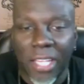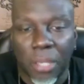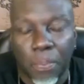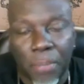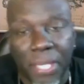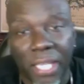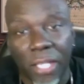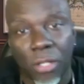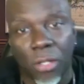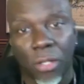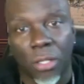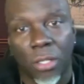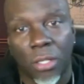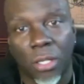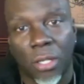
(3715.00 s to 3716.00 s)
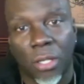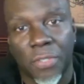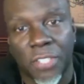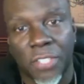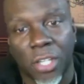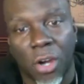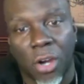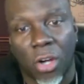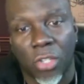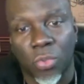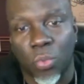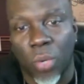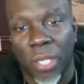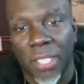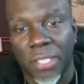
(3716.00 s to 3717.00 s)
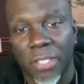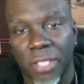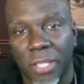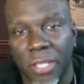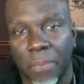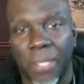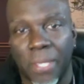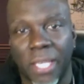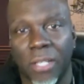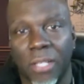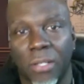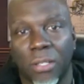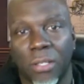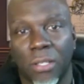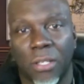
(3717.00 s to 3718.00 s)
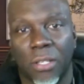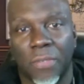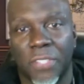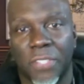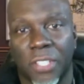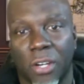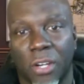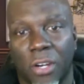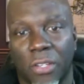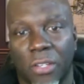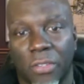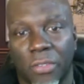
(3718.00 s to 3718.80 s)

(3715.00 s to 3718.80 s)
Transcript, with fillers: appeal of cigars. What is the appeal of cigars?